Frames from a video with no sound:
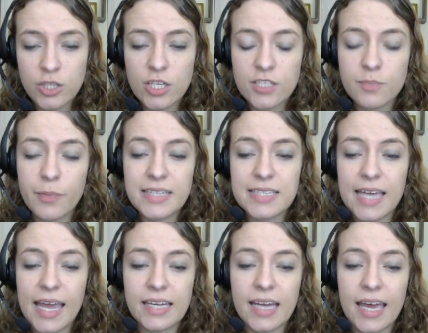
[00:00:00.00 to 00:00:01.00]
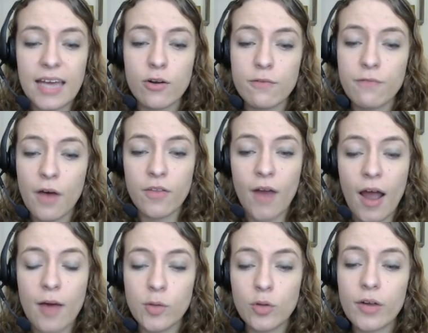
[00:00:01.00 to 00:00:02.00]
explained to Hannah and her father how
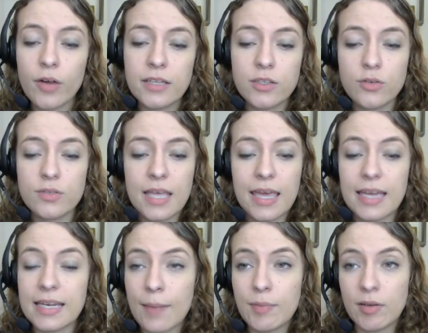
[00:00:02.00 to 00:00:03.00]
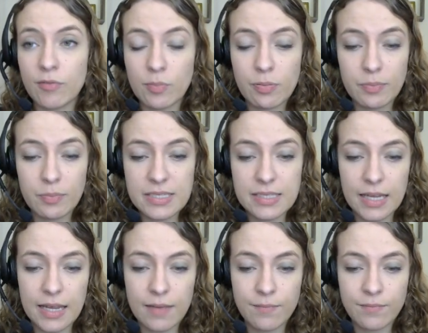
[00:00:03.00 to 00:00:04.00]
Mueller had used the kidnapping for
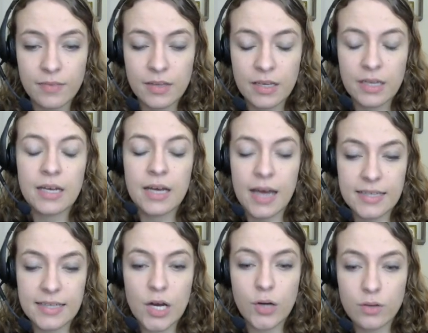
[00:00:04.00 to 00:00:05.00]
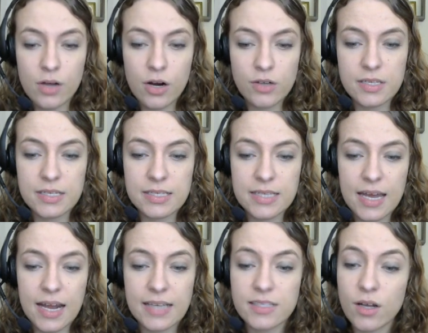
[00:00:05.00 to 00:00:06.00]
publicity. I know, Carson said.
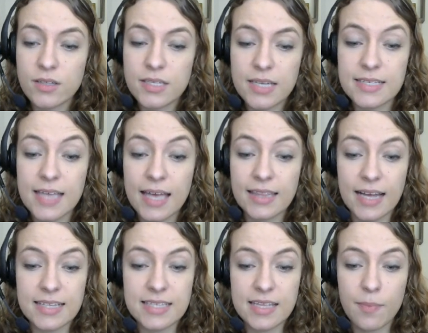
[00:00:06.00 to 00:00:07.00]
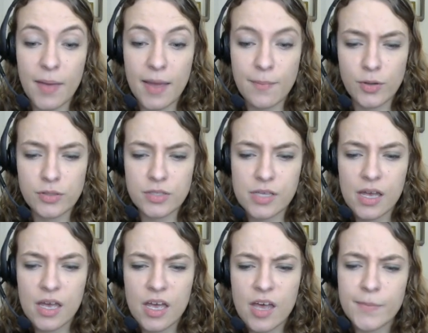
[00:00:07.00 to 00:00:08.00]
I saw today's headlines in the papers.
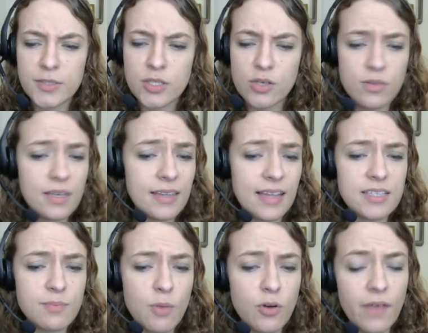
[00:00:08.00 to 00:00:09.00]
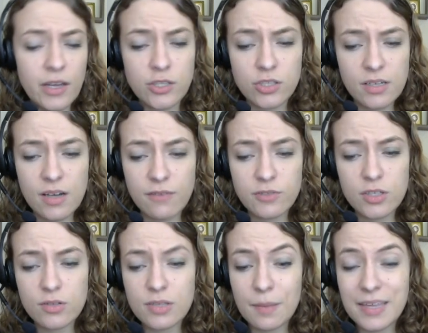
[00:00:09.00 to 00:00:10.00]
But do you think that's motivation enough to do
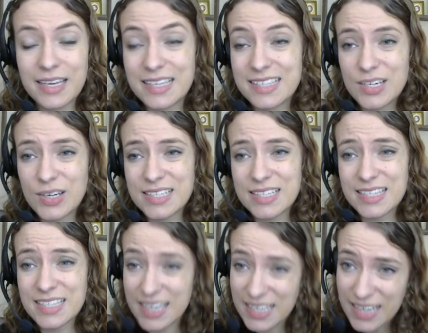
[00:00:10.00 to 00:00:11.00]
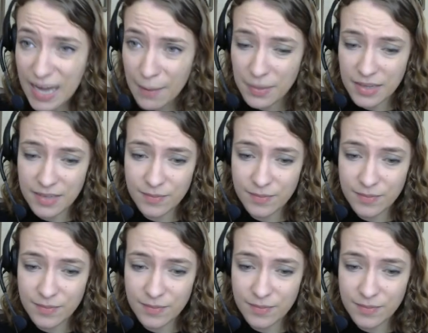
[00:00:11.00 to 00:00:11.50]
something as serious as kidnapping?